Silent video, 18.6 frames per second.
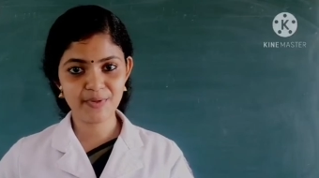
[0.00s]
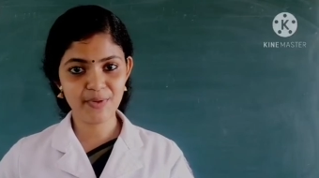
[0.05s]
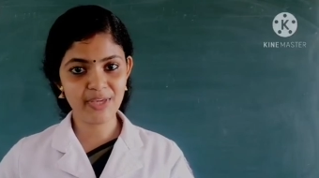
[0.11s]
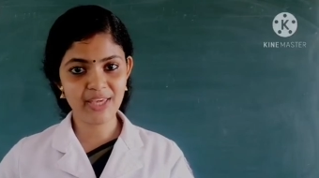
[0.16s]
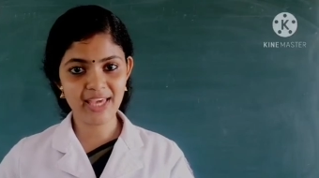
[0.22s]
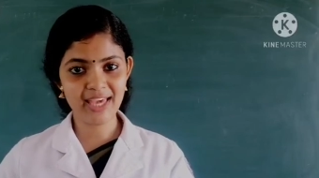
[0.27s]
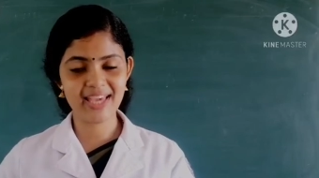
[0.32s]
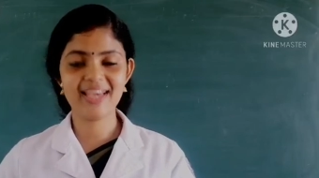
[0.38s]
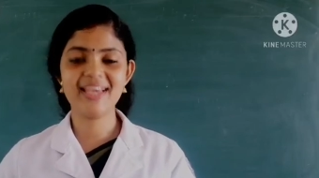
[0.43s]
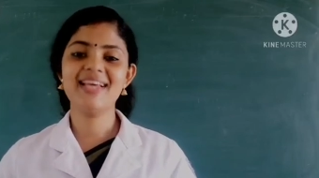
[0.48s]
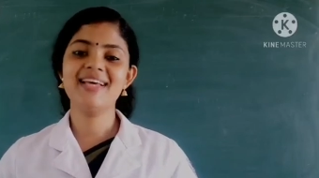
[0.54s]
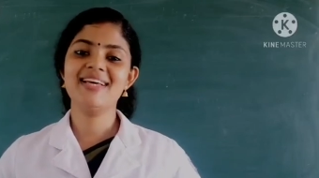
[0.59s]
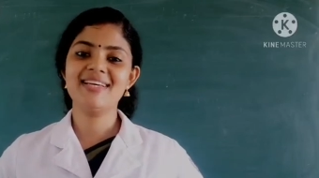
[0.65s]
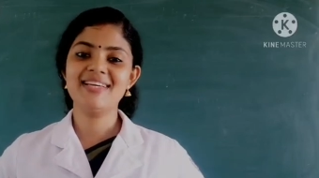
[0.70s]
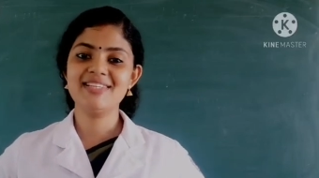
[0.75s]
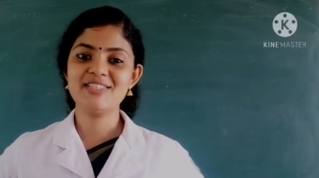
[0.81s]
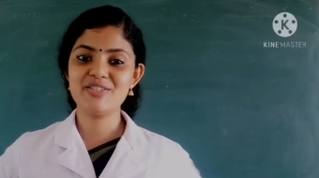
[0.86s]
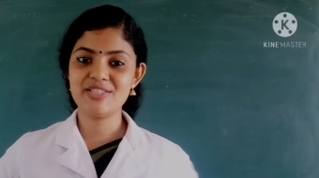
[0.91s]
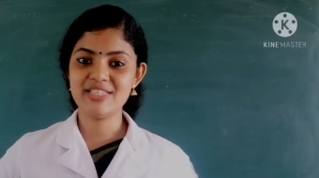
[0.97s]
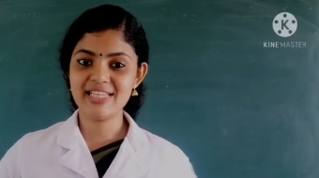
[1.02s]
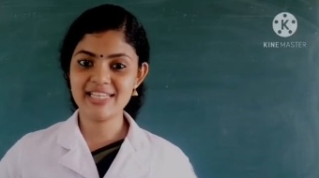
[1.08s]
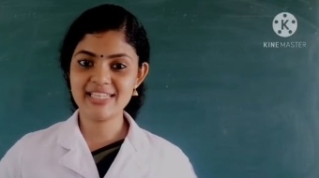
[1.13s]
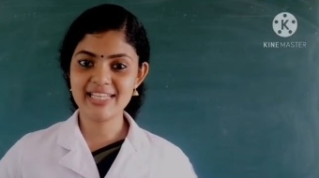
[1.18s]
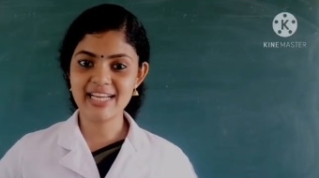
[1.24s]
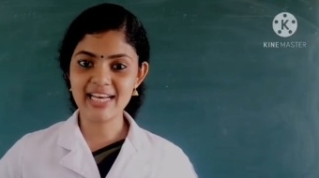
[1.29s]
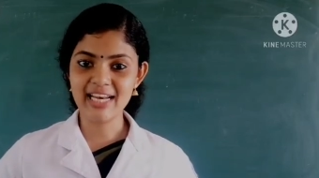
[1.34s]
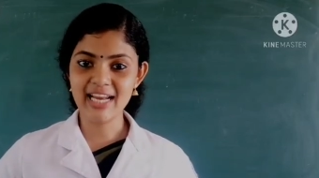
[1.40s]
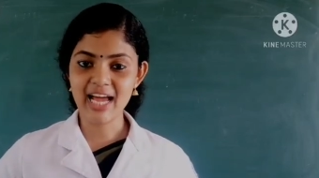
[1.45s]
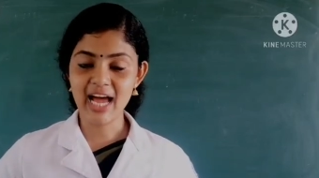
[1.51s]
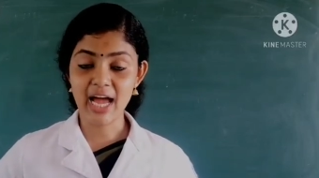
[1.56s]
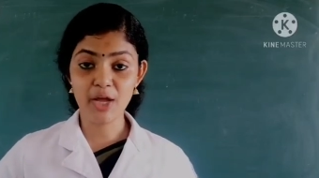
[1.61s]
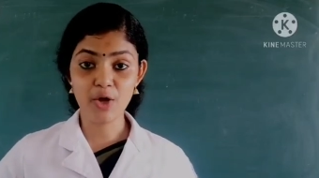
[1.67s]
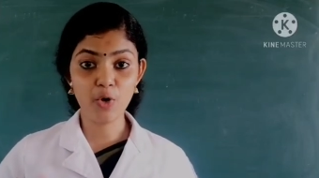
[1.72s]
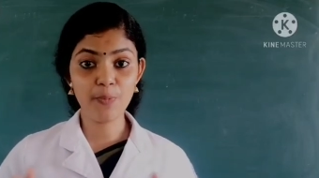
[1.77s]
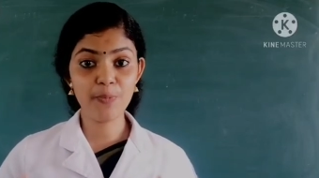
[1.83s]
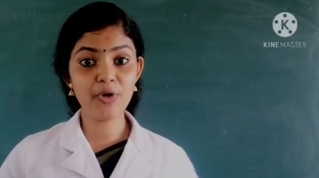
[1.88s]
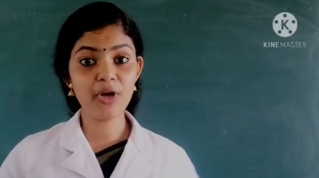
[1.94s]
Okay, so children, I
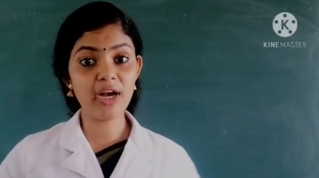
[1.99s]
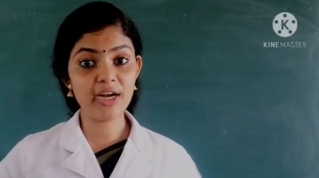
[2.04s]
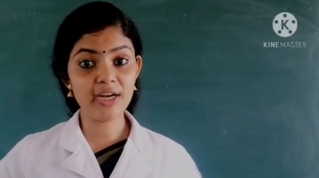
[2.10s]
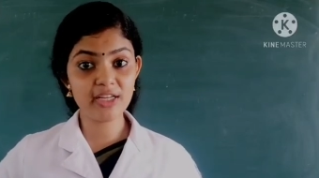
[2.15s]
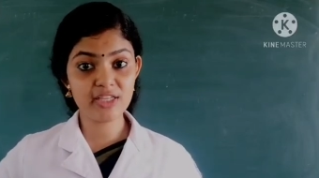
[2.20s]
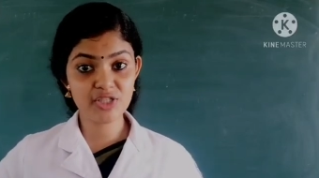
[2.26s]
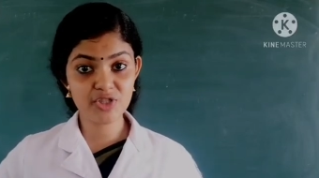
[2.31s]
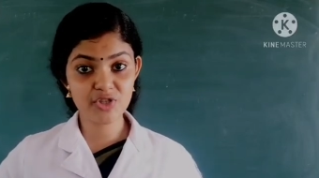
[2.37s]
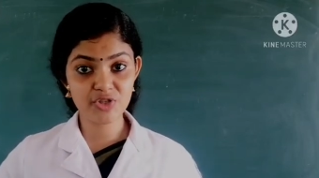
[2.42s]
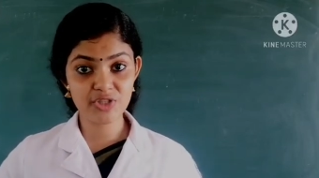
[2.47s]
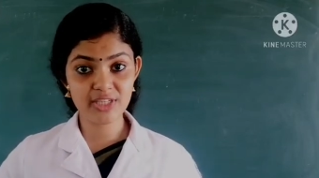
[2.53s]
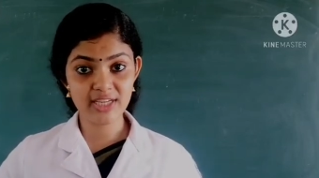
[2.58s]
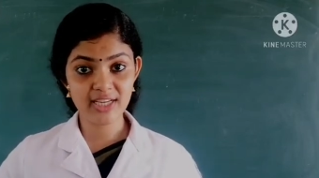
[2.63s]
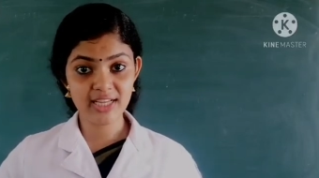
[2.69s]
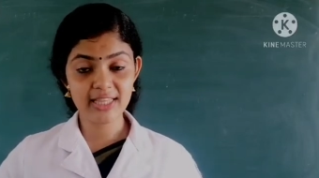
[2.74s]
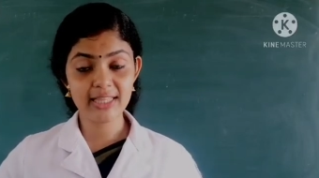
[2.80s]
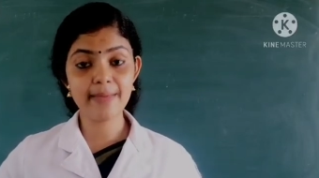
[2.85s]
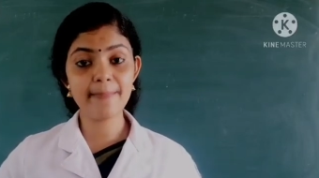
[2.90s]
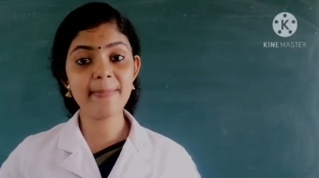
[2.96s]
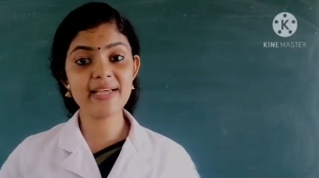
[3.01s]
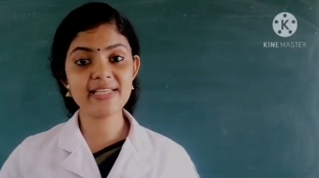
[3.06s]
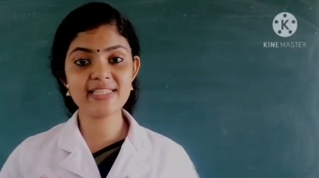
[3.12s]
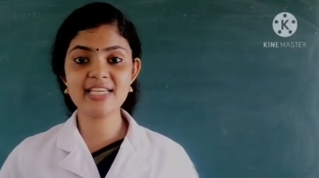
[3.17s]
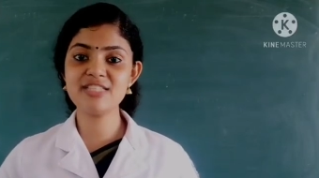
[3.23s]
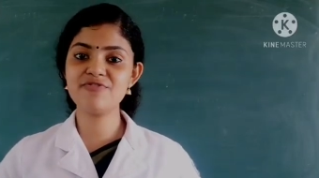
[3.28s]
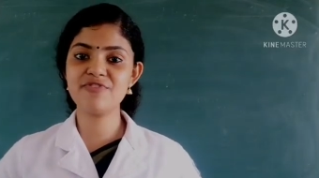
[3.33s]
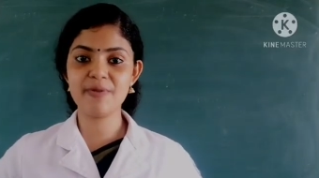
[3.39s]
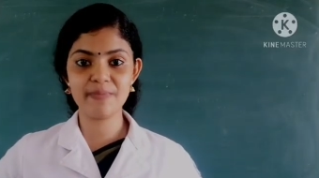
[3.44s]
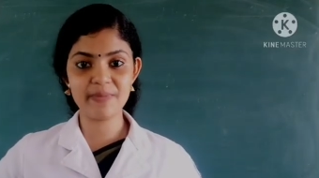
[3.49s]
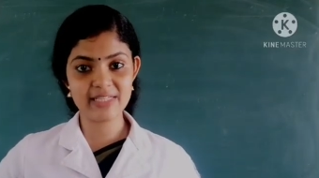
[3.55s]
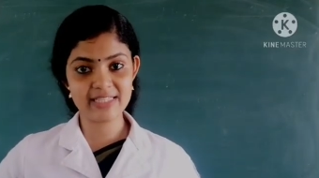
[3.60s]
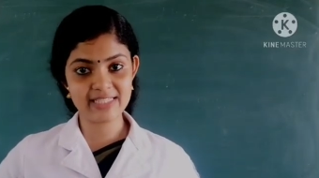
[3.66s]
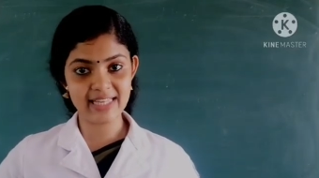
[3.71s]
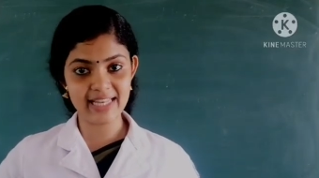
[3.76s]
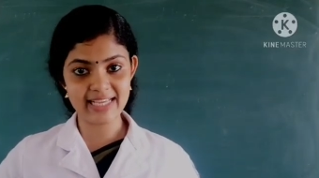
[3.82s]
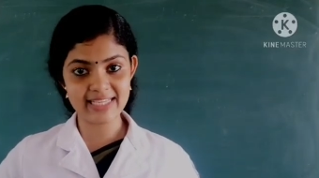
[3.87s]
hope you all understood the message from this